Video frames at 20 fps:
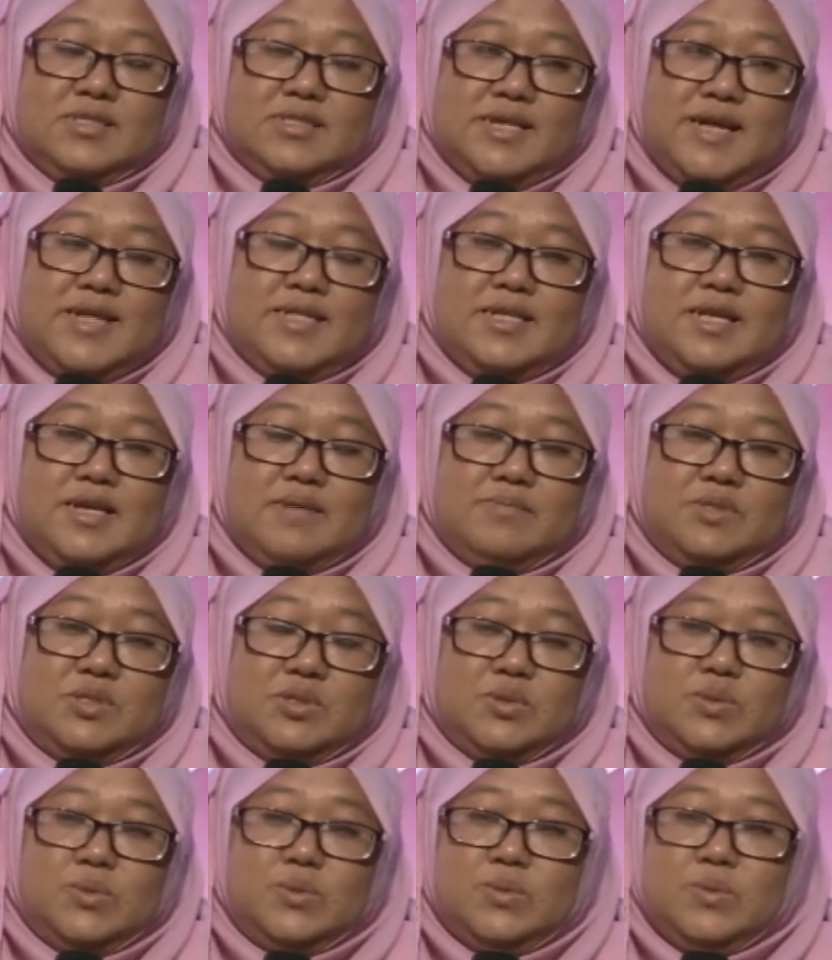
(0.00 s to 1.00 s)
sent him
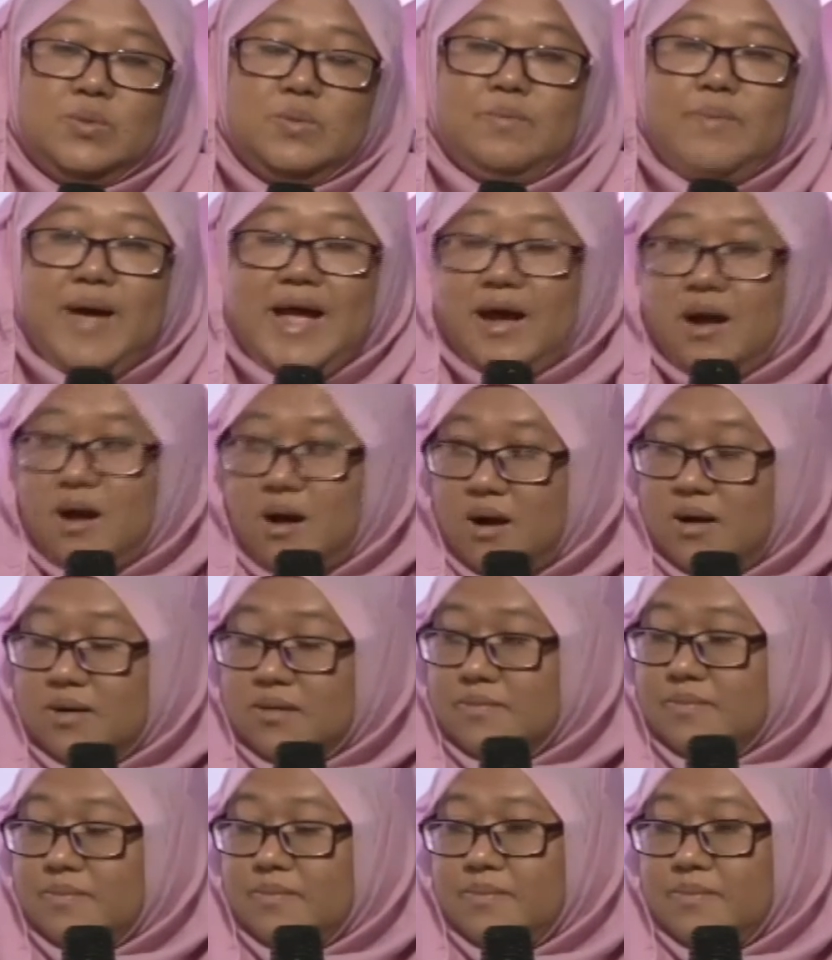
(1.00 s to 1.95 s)
to Bangkok